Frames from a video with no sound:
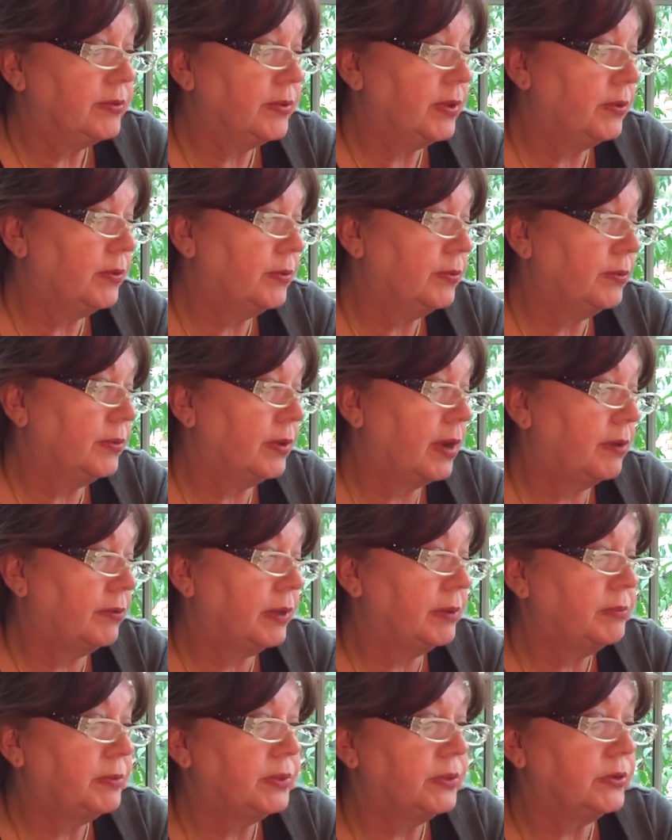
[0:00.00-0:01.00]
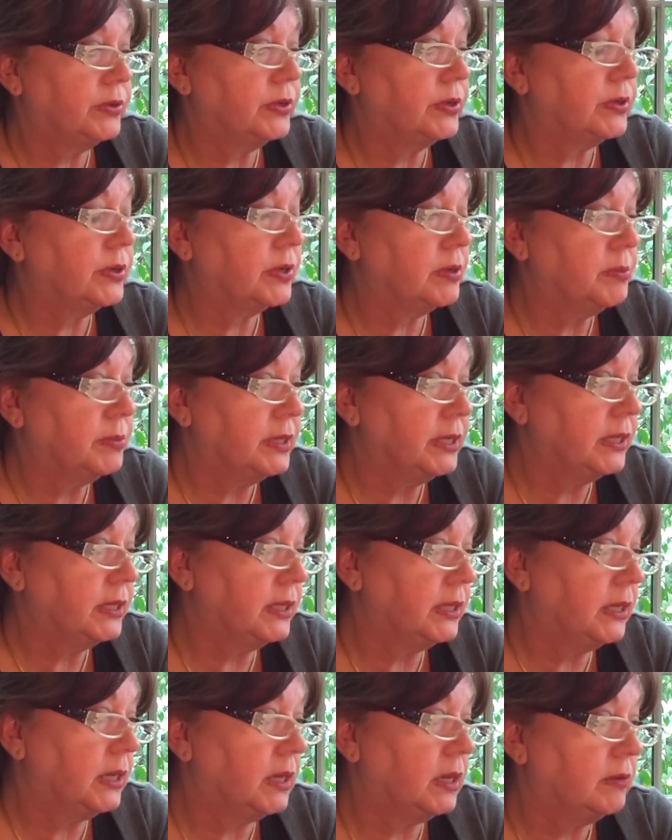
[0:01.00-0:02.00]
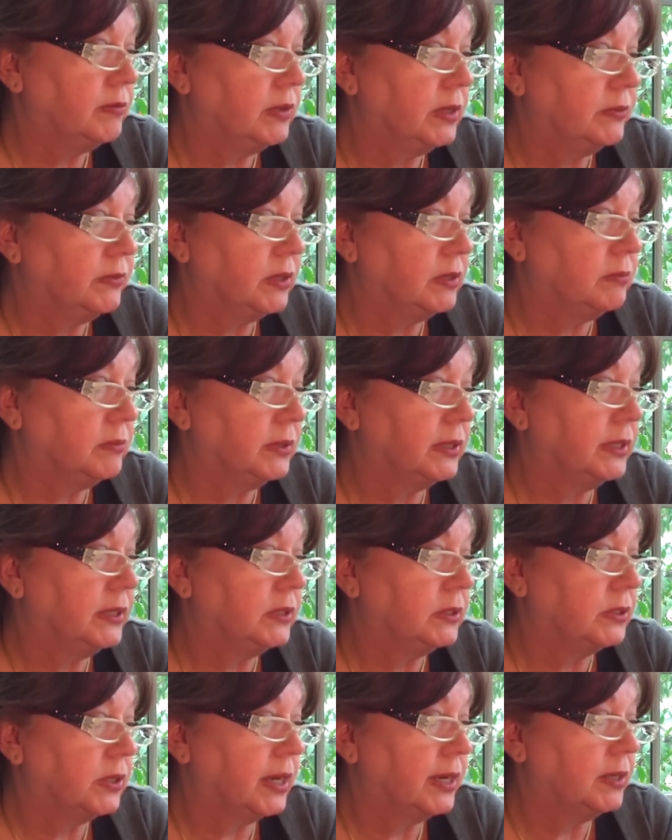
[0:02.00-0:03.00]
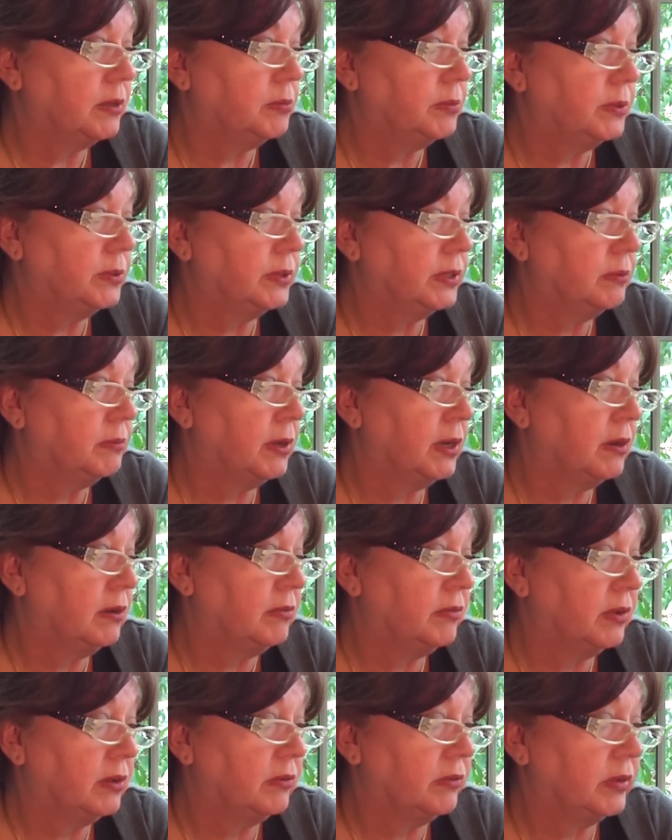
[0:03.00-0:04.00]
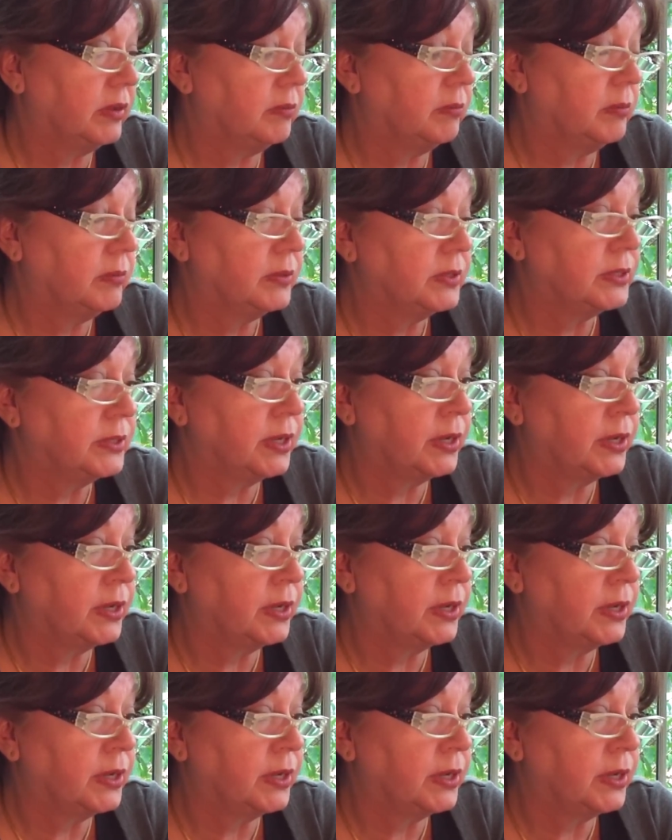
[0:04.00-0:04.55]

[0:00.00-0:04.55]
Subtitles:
So I ripped the shirt completely off of him and tried to pull him off of him.